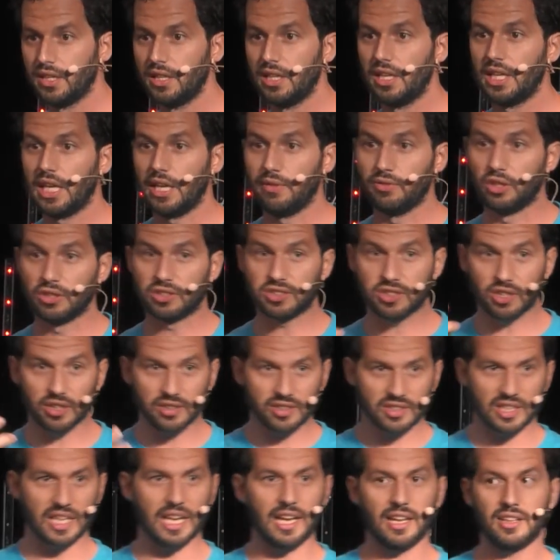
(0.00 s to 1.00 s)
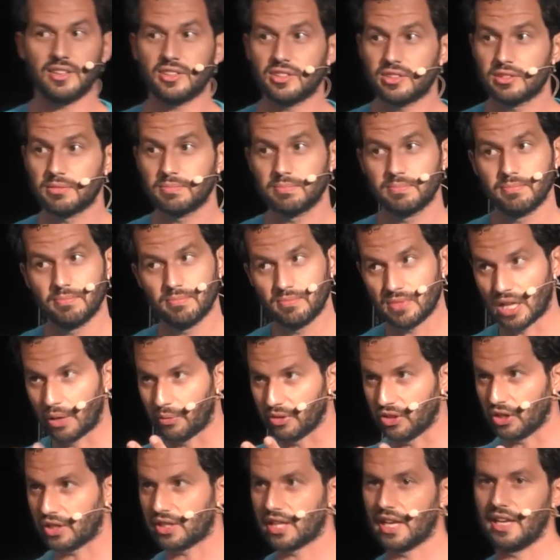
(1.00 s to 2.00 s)
If the success, that was
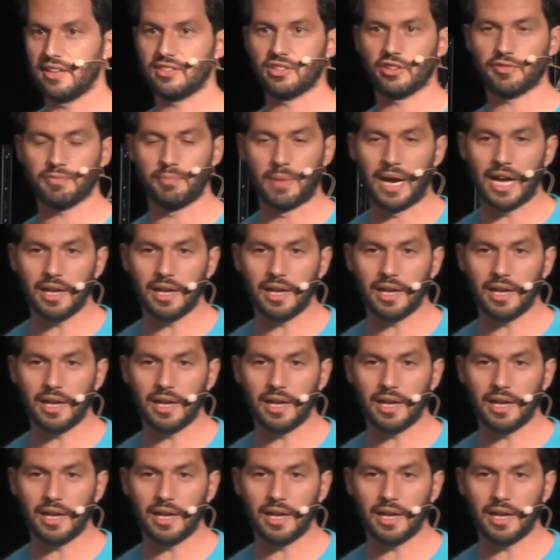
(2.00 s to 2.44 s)
the case of my